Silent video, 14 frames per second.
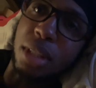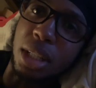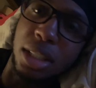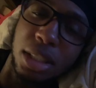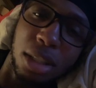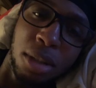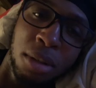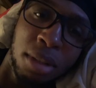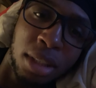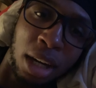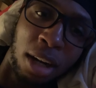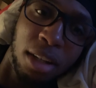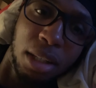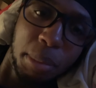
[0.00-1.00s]
So
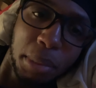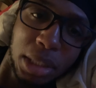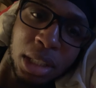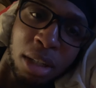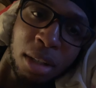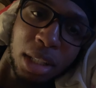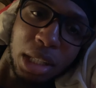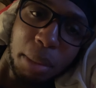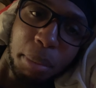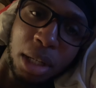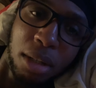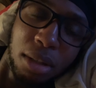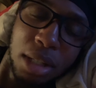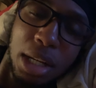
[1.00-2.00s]
all of them are talking
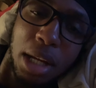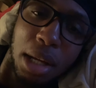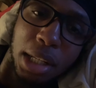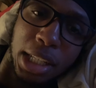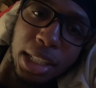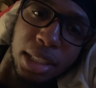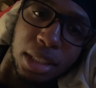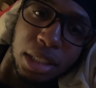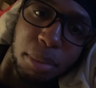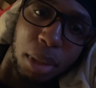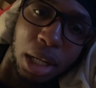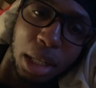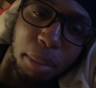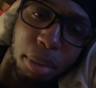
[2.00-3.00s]
about Issa's
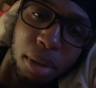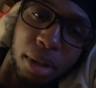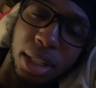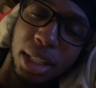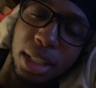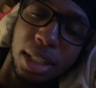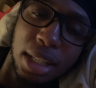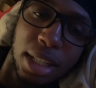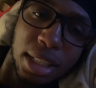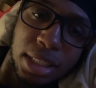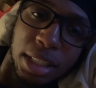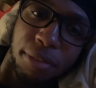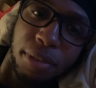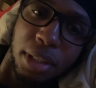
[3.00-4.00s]
block party.
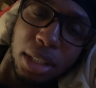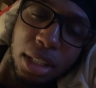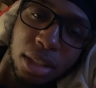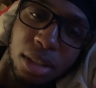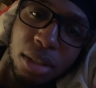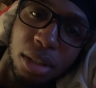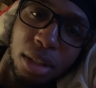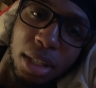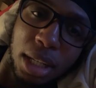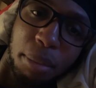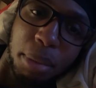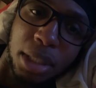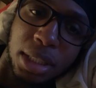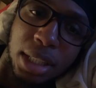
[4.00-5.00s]
Tiffany lets her know,
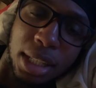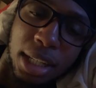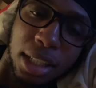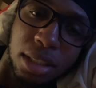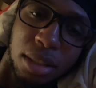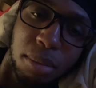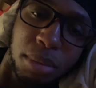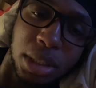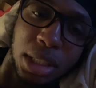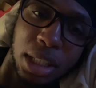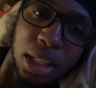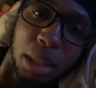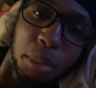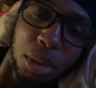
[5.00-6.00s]
like, bitch, I got some
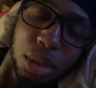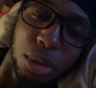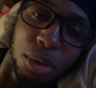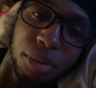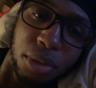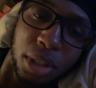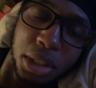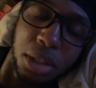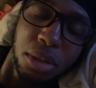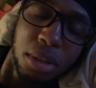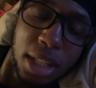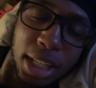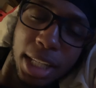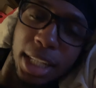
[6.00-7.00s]
shit coming through for you.
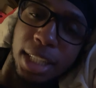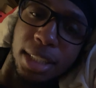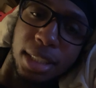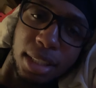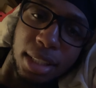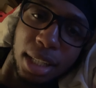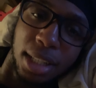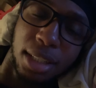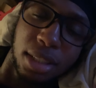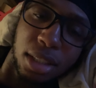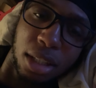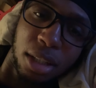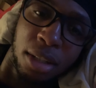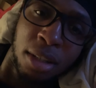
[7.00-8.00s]
Issa thanks
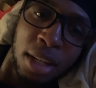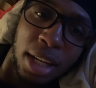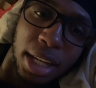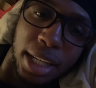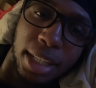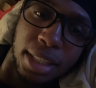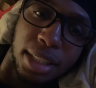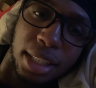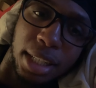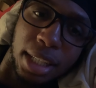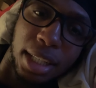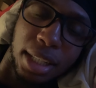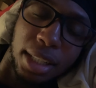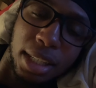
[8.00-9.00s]
her, and
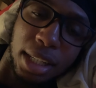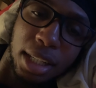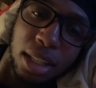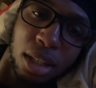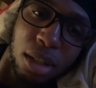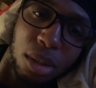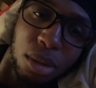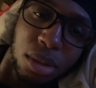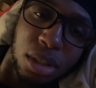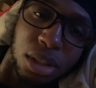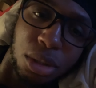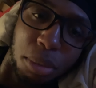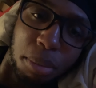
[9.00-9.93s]
then it goes to